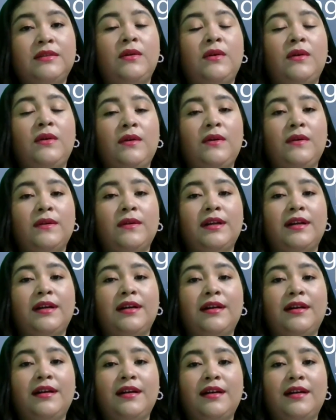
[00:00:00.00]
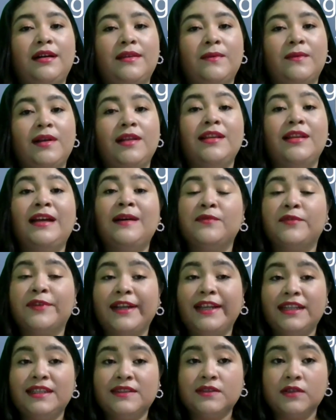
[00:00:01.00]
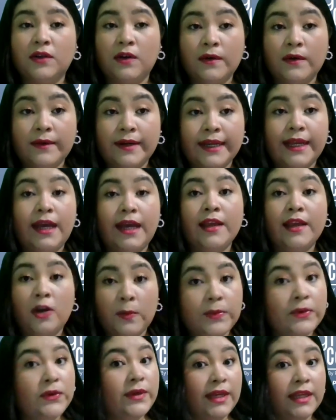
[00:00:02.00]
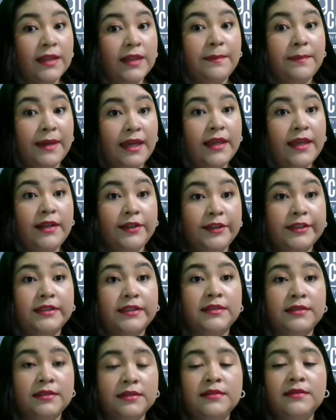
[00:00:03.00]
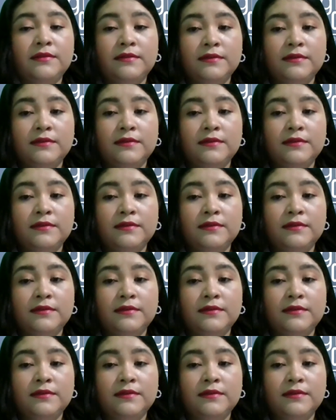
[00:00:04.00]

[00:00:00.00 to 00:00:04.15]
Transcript: Oh, God. Well, I'm really sorry. I hope you get better.